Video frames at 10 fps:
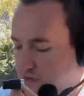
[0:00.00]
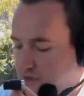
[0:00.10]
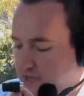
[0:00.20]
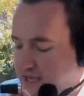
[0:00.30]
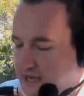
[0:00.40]

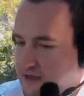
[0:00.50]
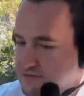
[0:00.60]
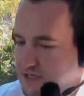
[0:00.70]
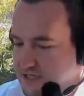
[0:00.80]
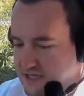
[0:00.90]
So it
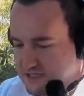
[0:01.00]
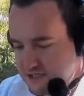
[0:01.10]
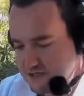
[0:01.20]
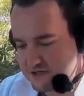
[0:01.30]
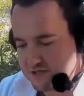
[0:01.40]
comes like this.
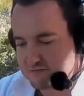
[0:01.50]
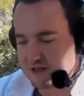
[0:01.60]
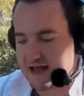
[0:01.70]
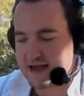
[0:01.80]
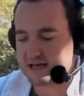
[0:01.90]
It's usually
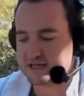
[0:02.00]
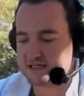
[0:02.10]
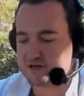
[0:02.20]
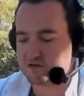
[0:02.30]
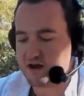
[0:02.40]
black and
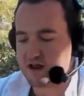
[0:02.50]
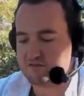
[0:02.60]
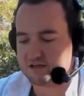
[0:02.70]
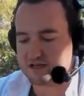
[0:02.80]
it's engraved.